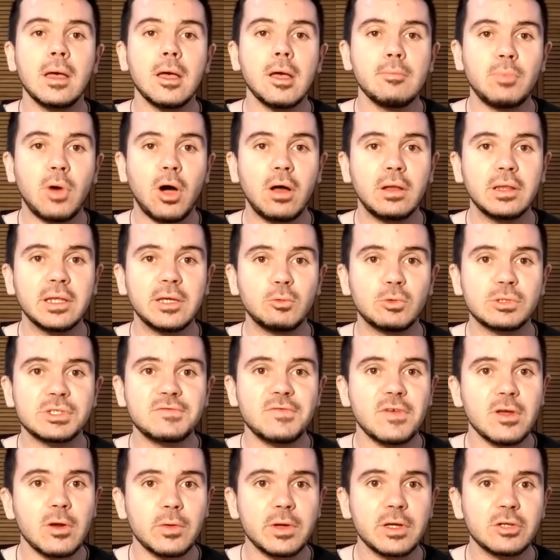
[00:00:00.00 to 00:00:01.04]
Polly was
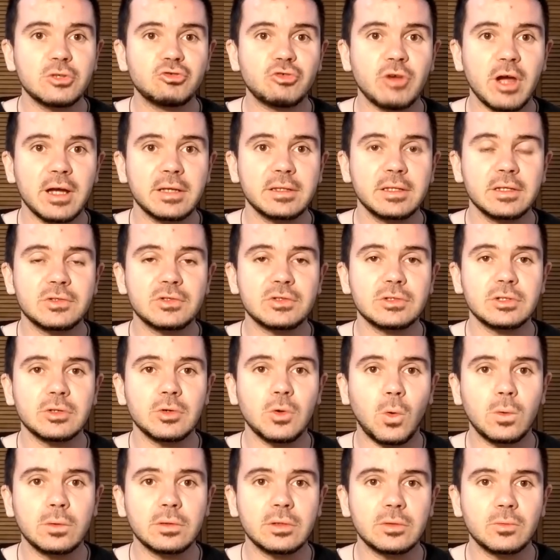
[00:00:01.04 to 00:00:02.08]
very attracted to the
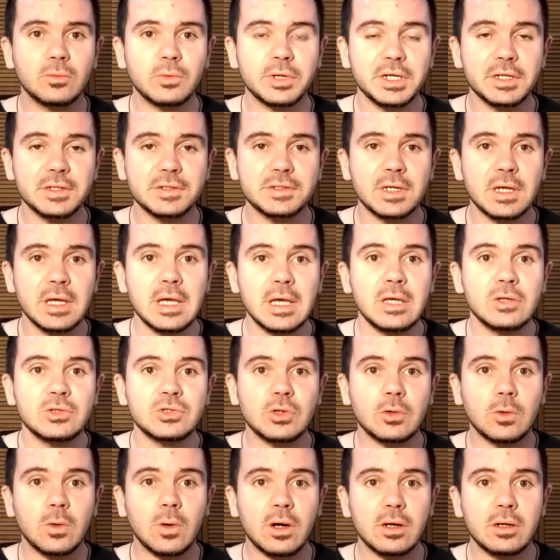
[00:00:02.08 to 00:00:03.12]
golden rings,
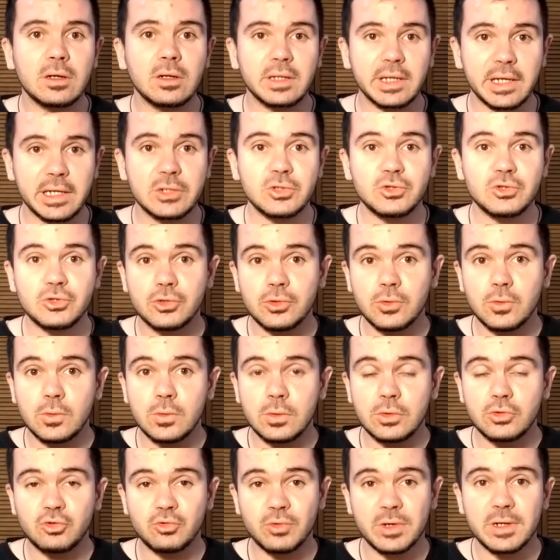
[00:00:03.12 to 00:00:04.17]
so Uncle
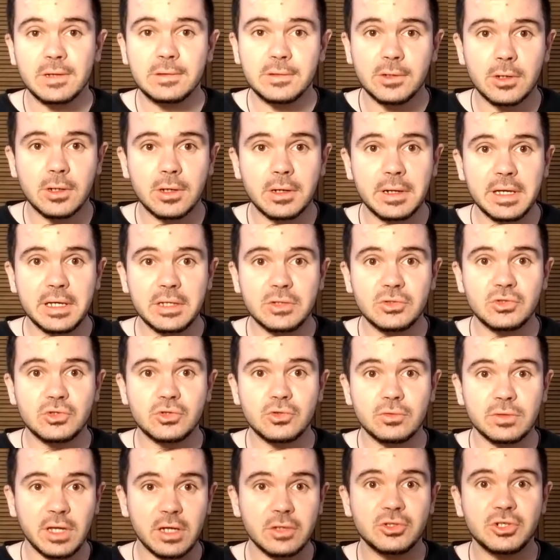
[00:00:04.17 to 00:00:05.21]
Andrew tricked her
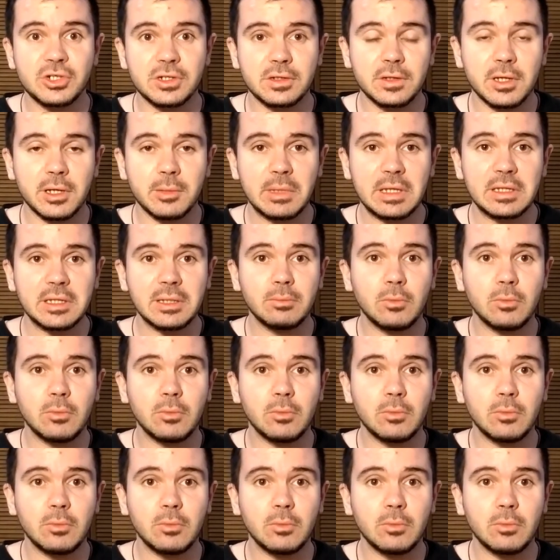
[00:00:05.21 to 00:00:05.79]
into touching them, and the